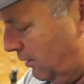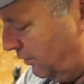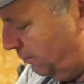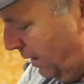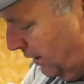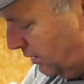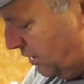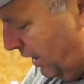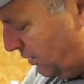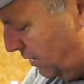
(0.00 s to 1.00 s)
just make a
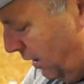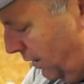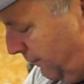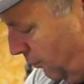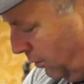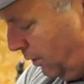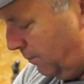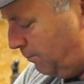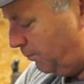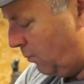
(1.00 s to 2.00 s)
jack shaft
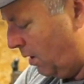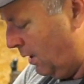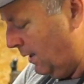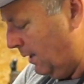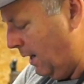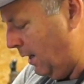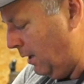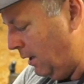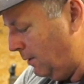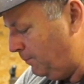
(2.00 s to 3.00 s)
or
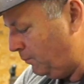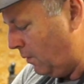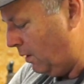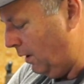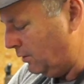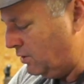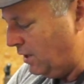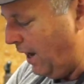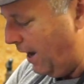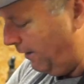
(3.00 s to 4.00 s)
a
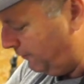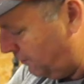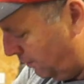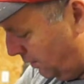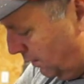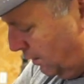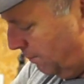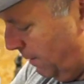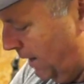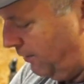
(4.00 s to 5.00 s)
shaft
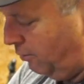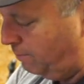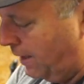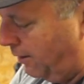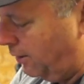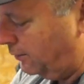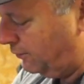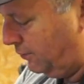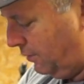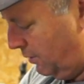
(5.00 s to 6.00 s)
mounted on
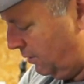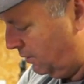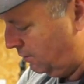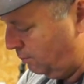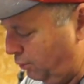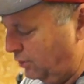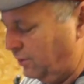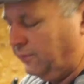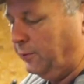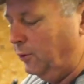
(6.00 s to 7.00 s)
bearings, push
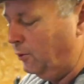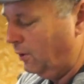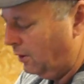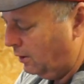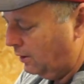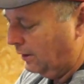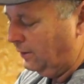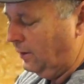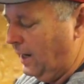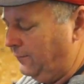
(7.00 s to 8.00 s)
it through, and
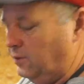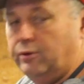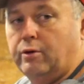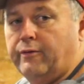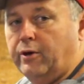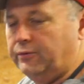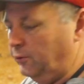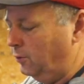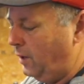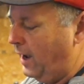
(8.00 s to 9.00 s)
then have the
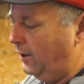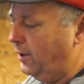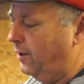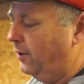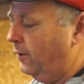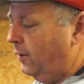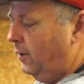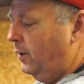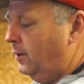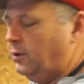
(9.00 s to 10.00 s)
universal out here
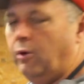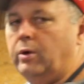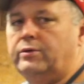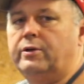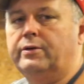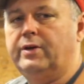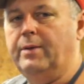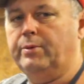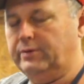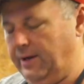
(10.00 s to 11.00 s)
going to the
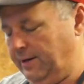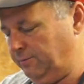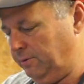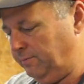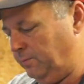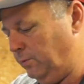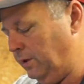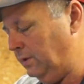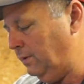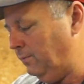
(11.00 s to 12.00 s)
taper attachment.
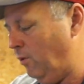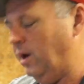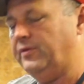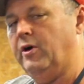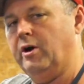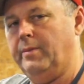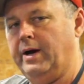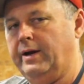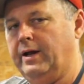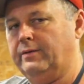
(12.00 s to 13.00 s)
Well, the more I thought
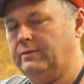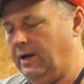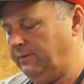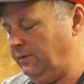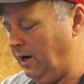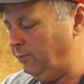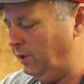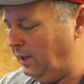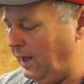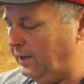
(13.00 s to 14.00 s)
about it, I
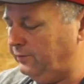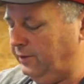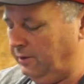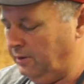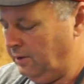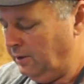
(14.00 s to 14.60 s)
realized that